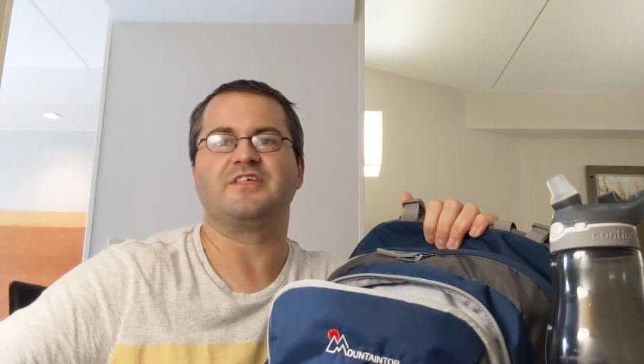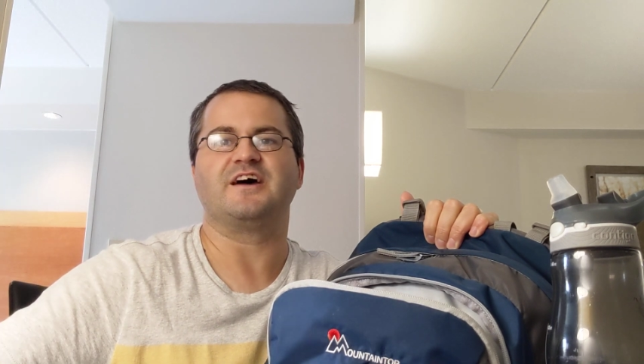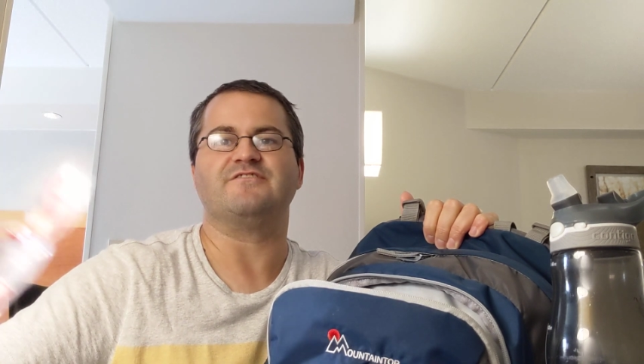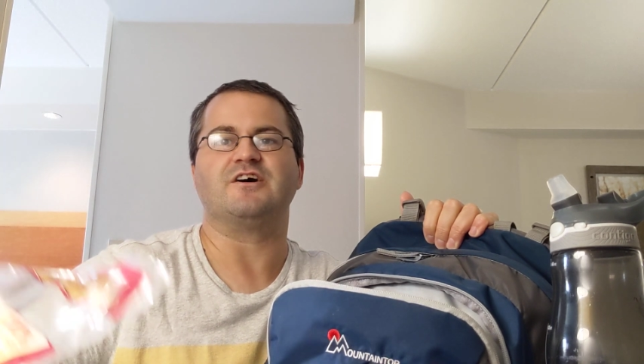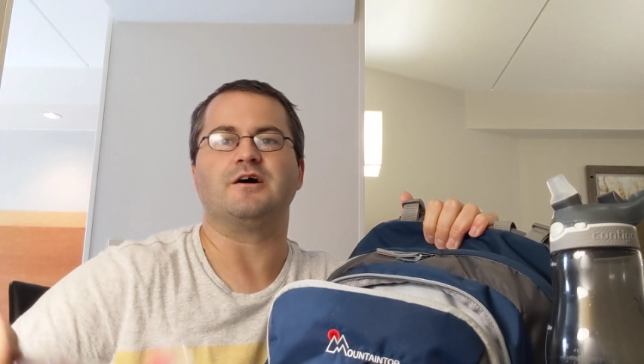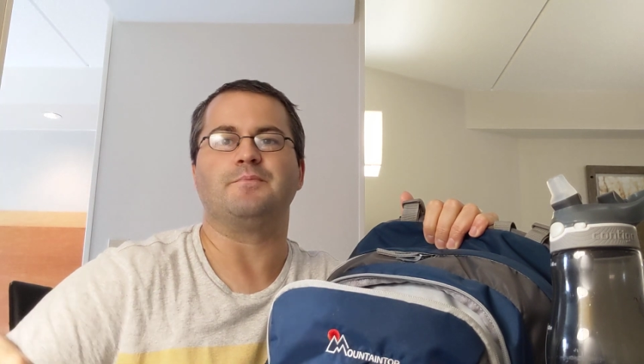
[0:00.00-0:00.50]

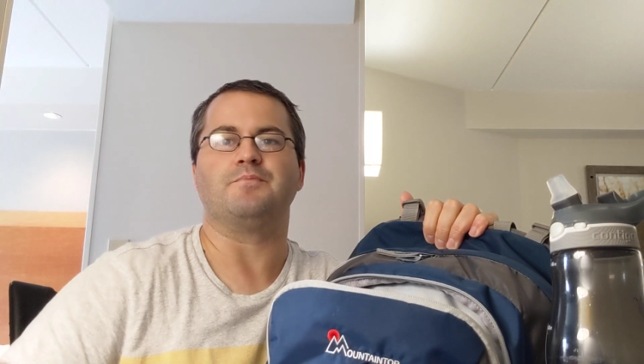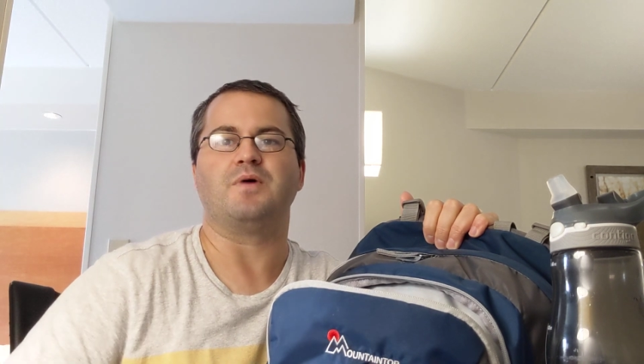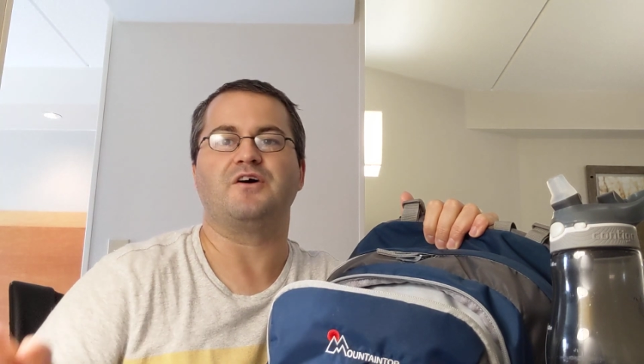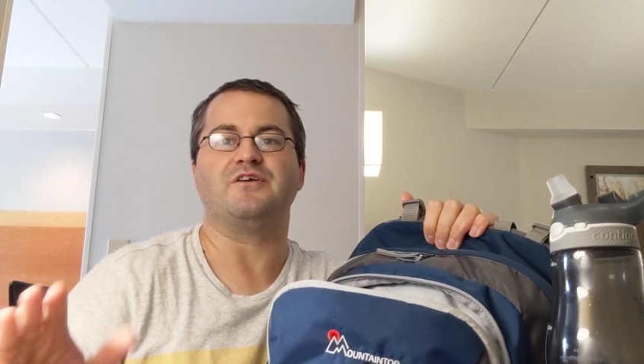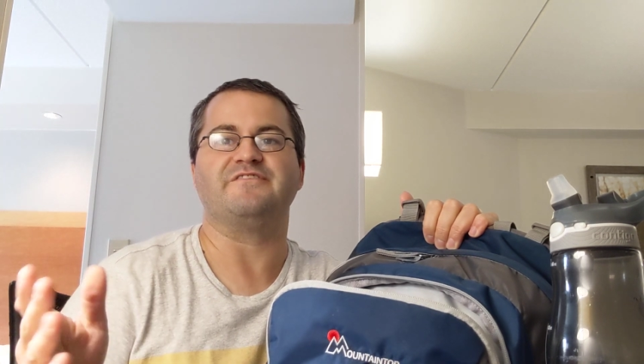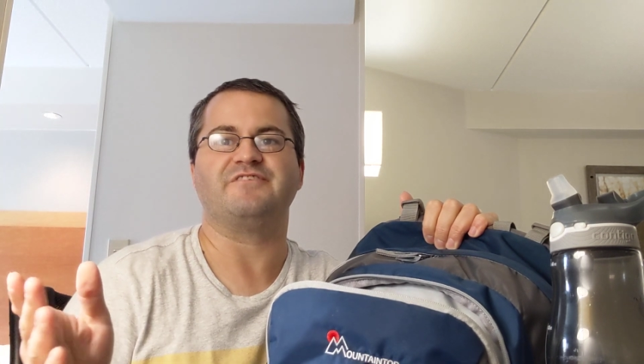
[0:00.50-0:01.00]
they're
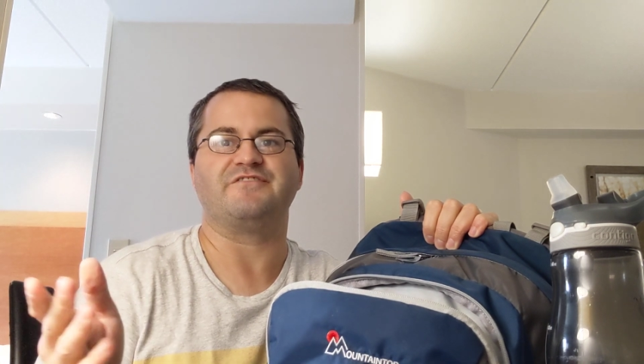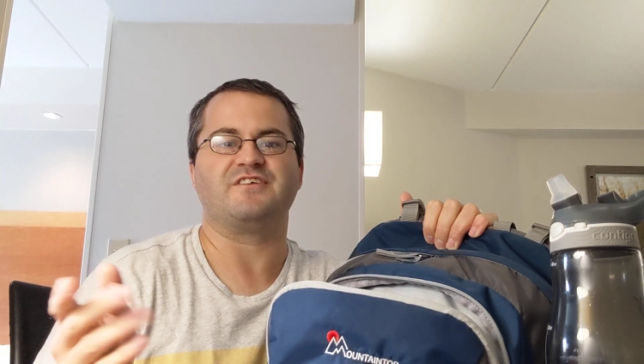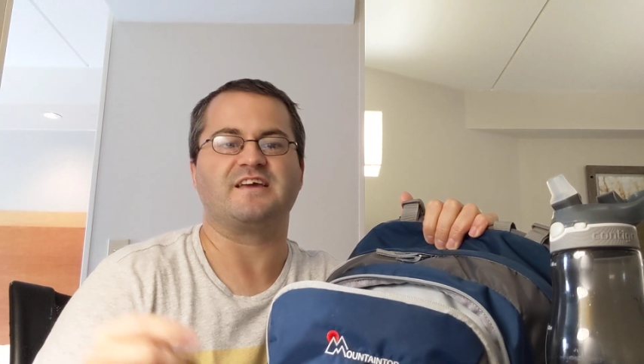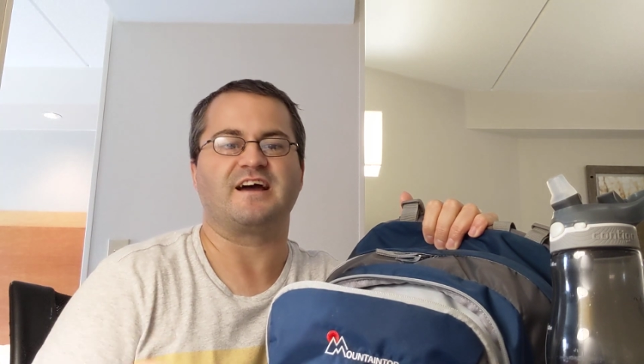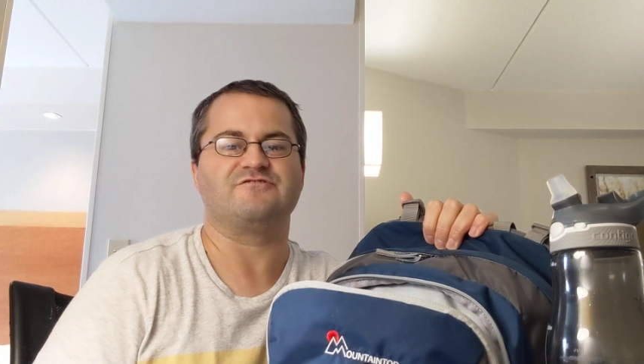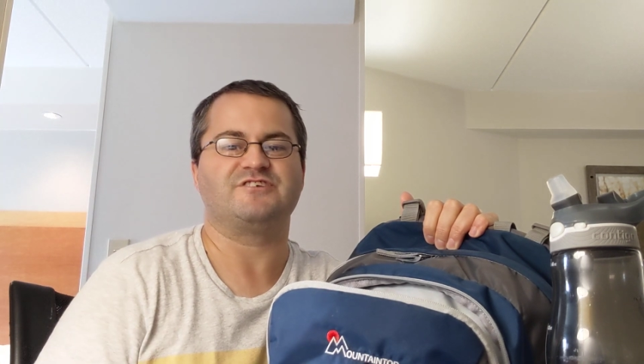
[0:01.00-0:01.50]
only
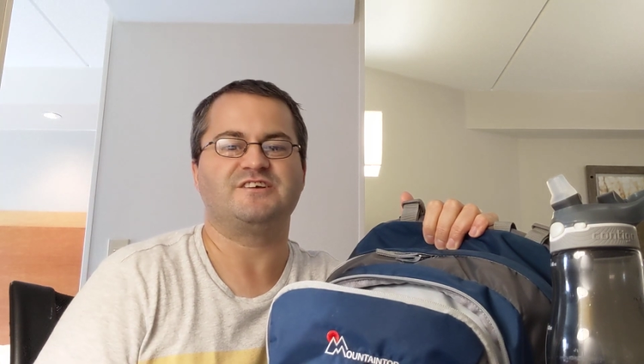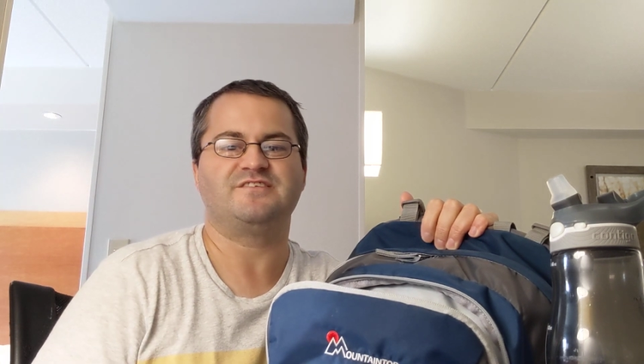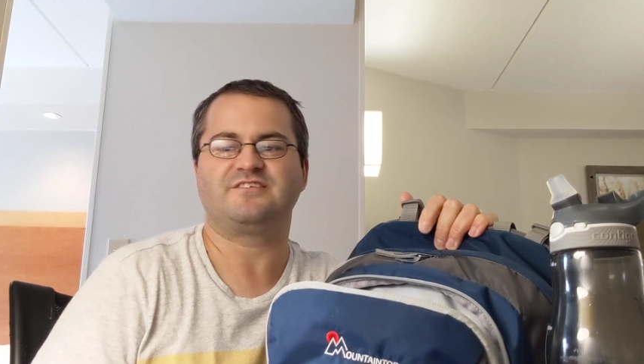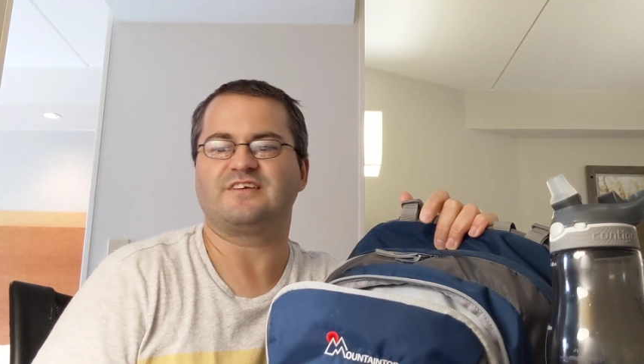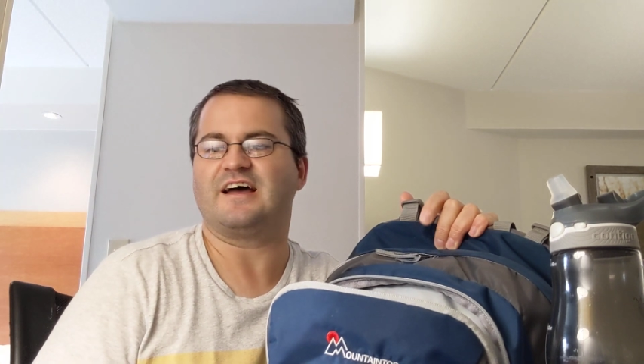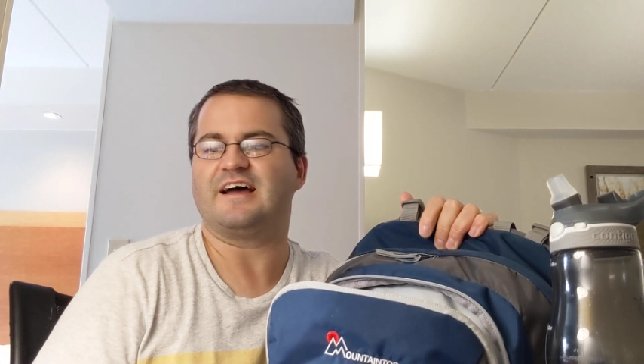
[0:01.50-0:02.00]
50 calories,